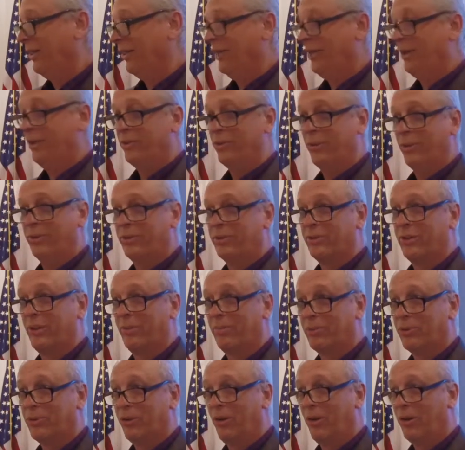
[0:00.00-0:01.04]
these are
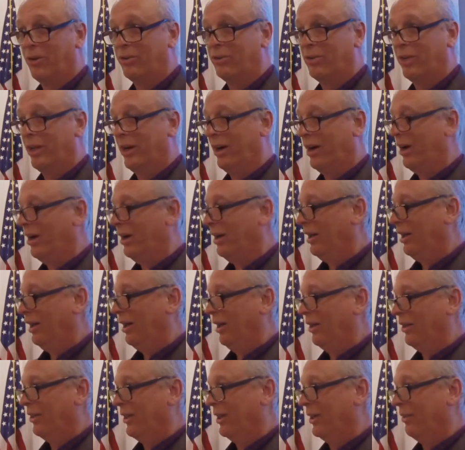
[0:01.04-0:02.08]
some songs that, I,
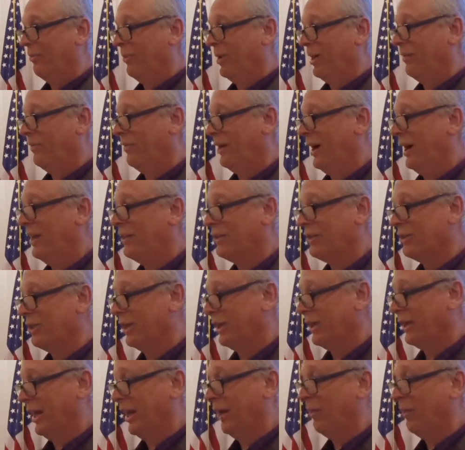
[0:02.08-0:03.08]
that whenever I sing,